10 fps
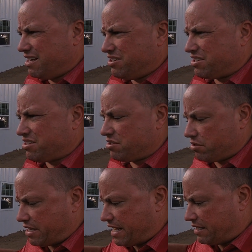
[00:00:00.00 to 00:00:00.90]
just
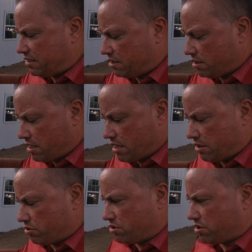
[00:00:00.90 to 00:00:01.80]
so that
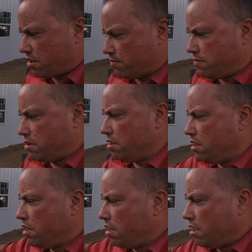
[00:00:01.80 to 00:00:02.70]
there's some
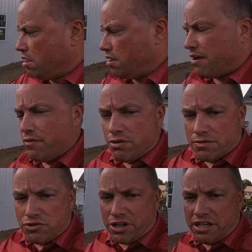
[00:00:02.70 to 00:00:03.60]
level
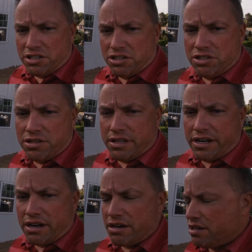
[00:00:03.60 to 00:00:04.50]
of drainage
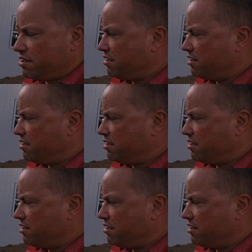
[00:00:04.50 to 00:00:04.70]
there,